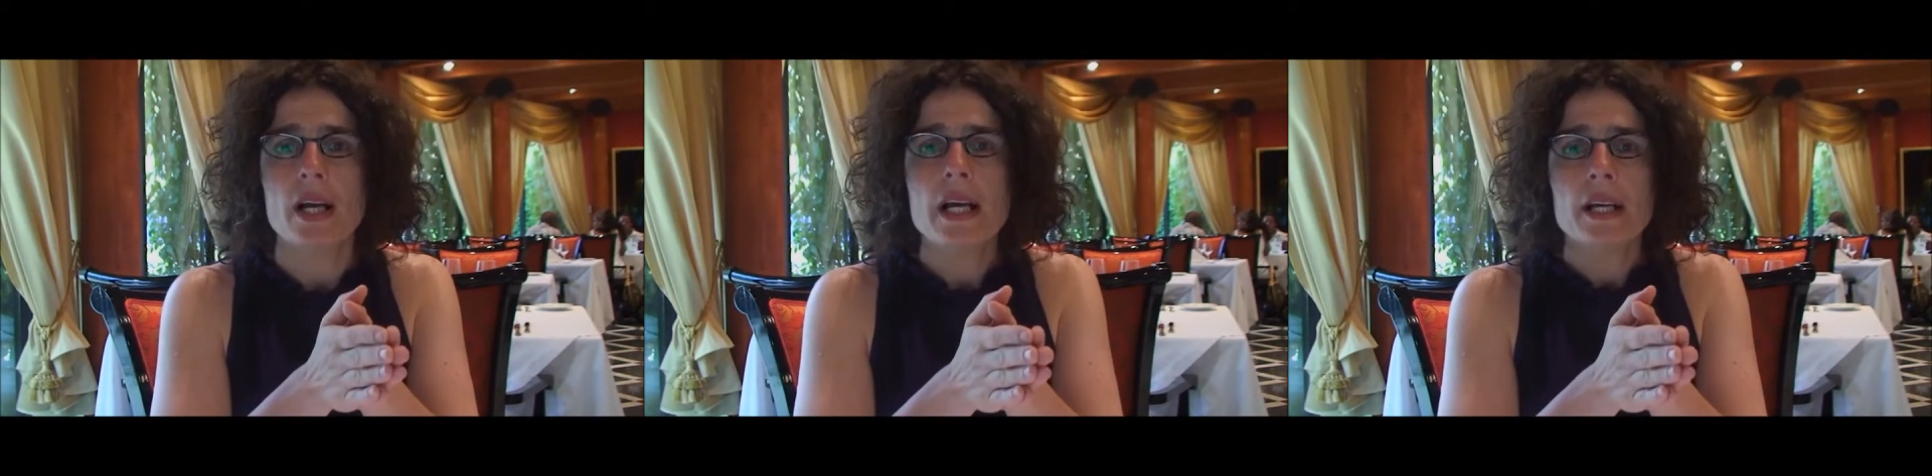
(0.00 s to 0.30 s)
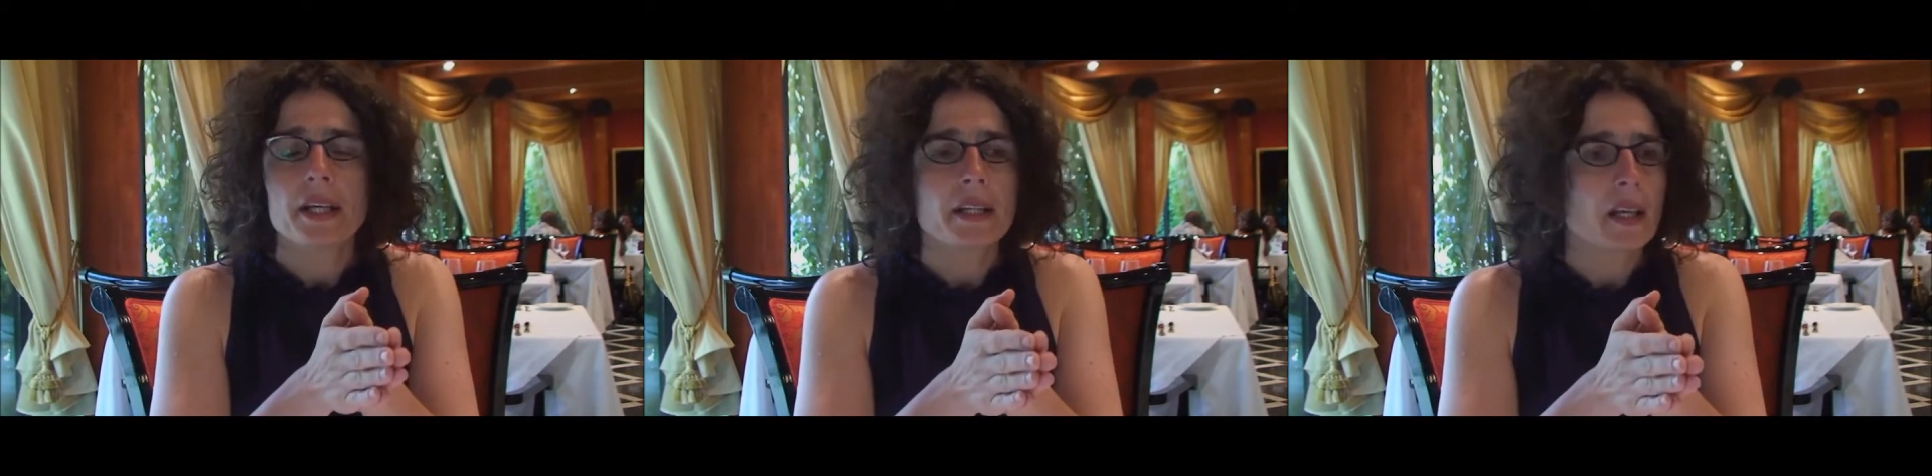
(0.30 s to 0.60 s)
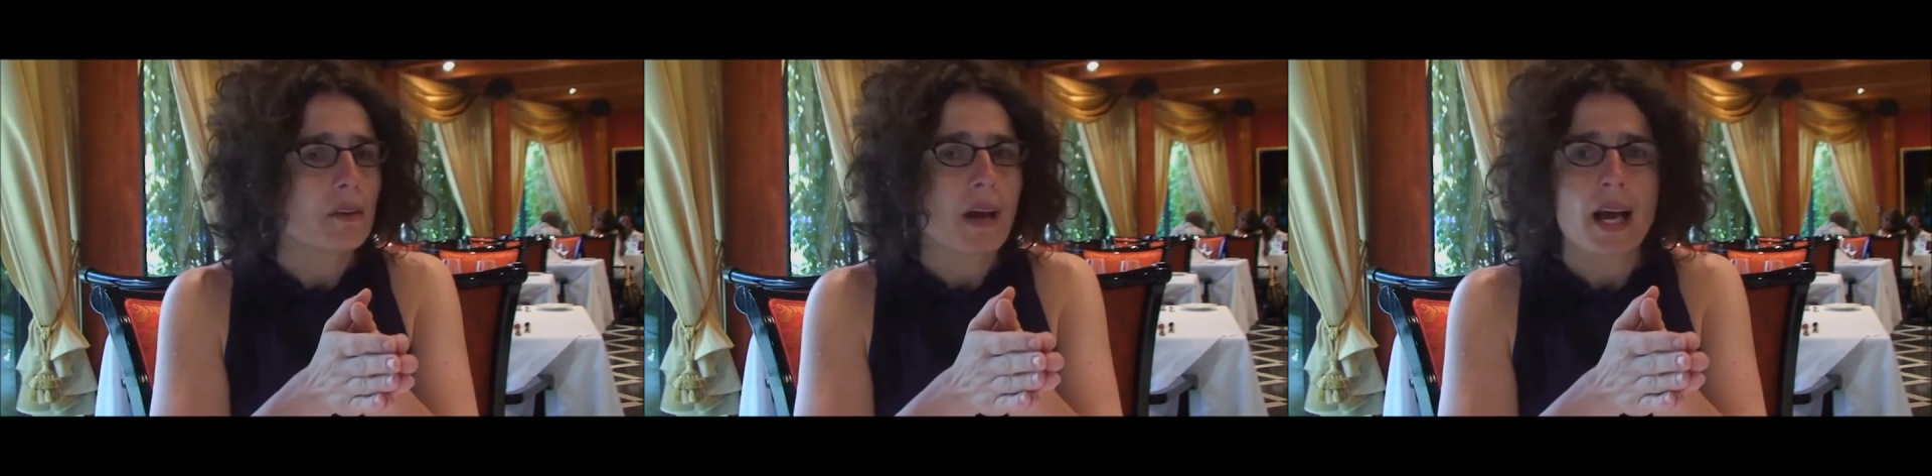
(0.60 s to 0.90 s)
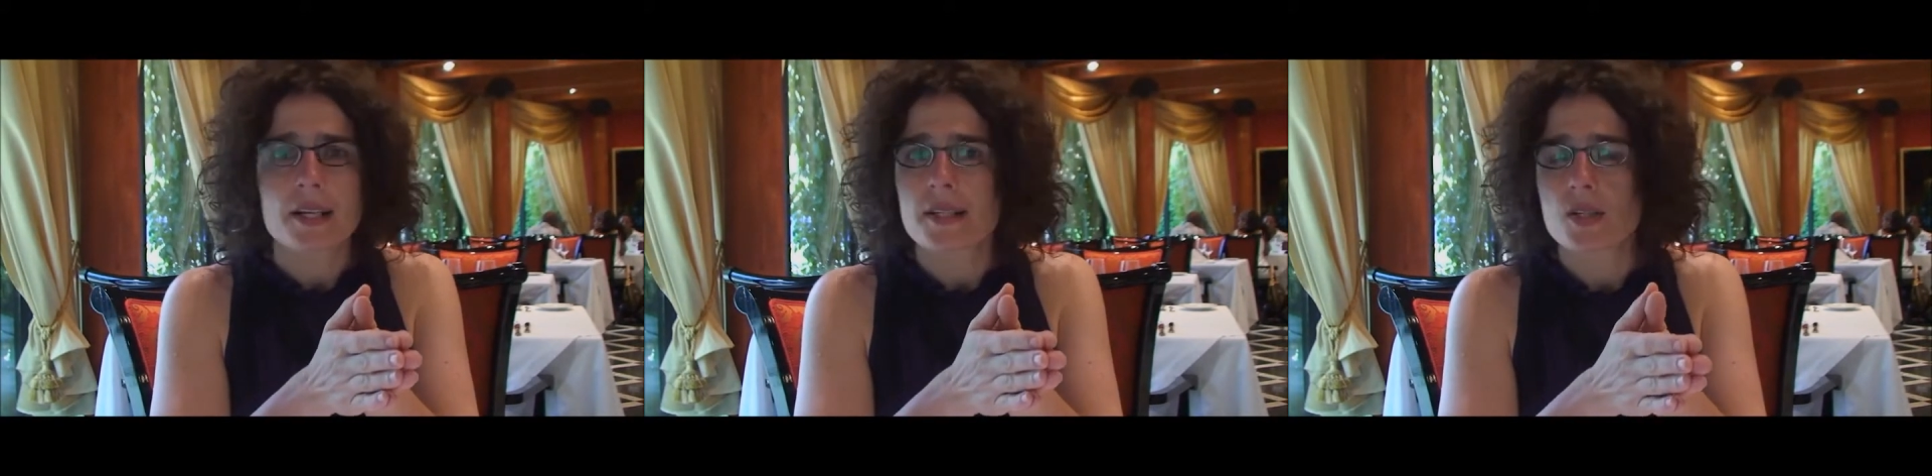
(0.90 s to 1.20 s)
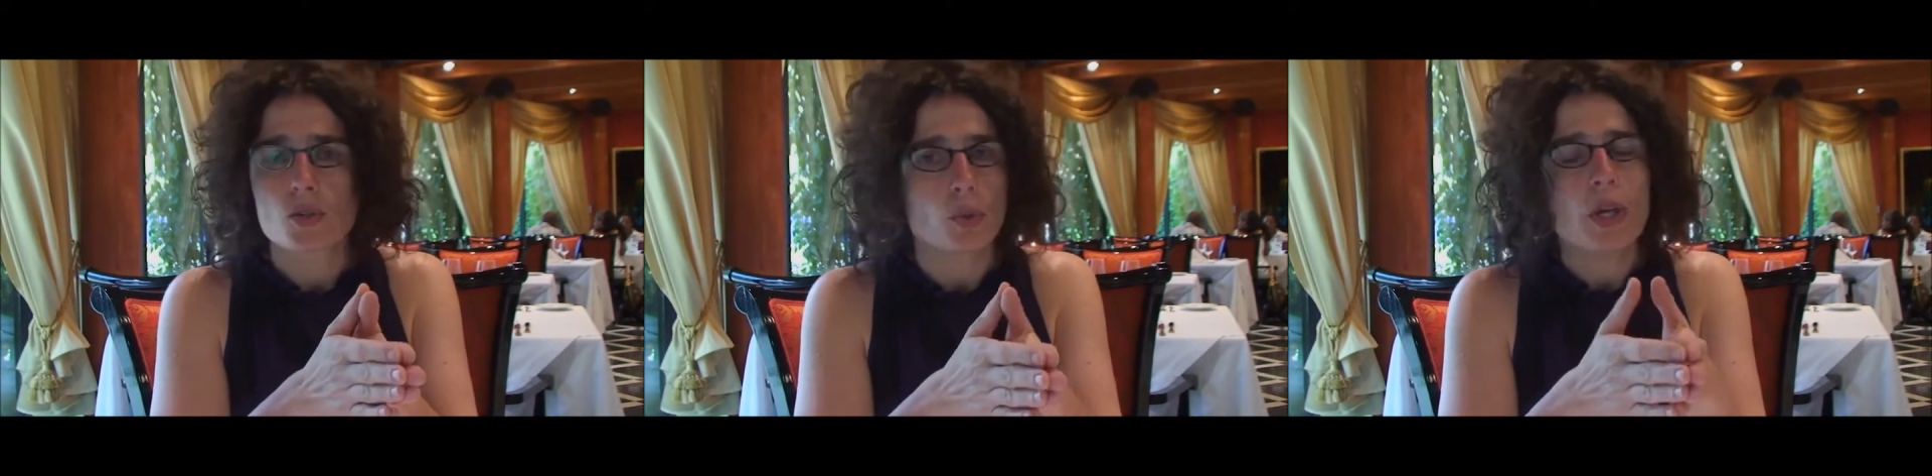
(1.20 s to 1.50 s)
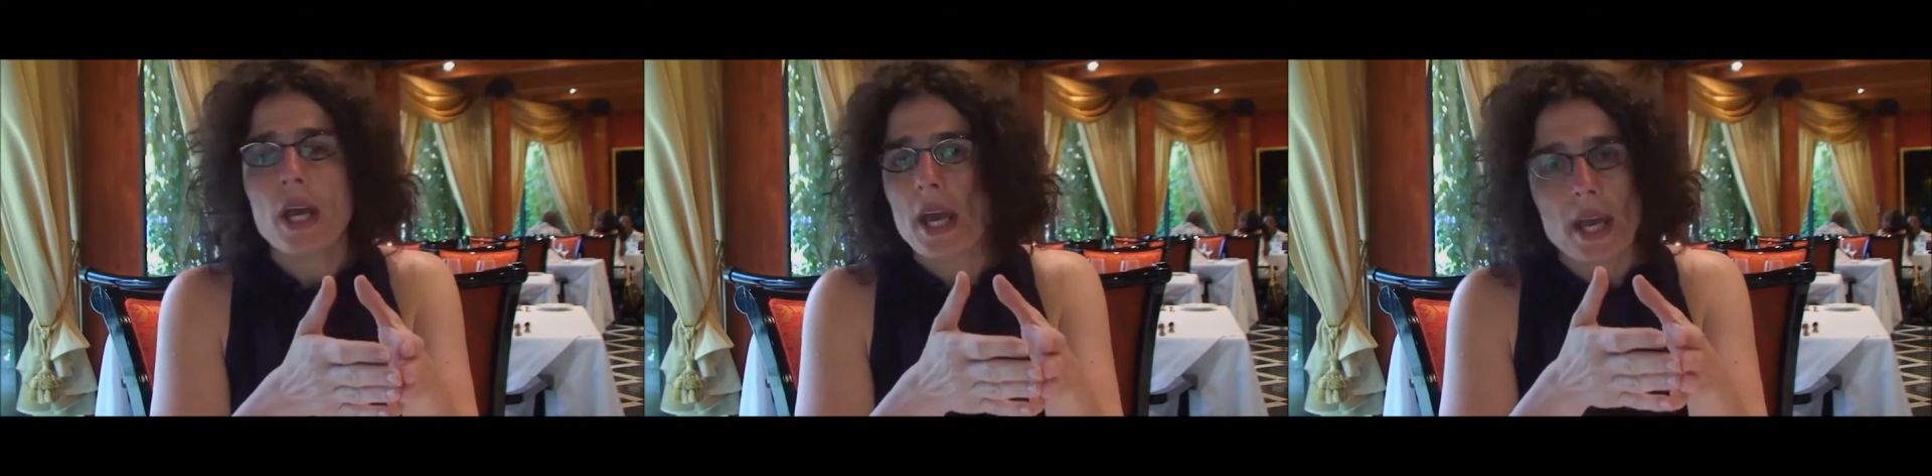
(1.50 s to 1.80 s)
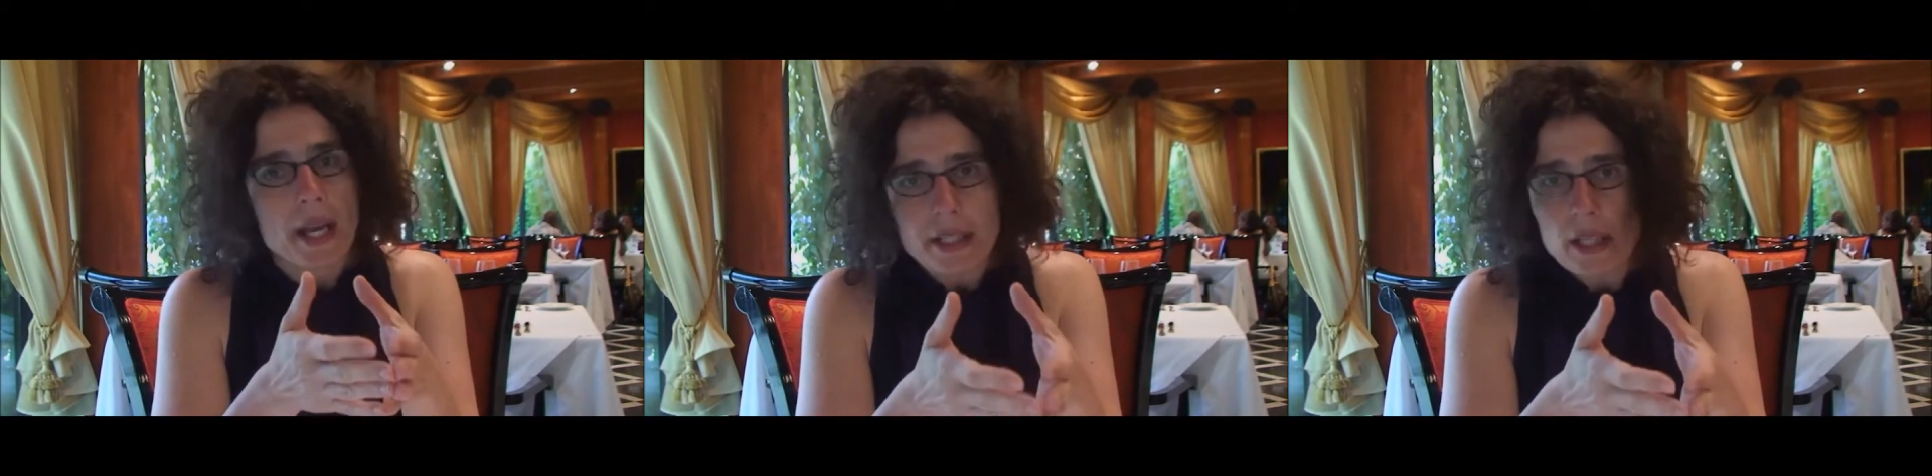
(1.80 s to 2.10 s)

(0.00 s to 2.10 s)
can have access to any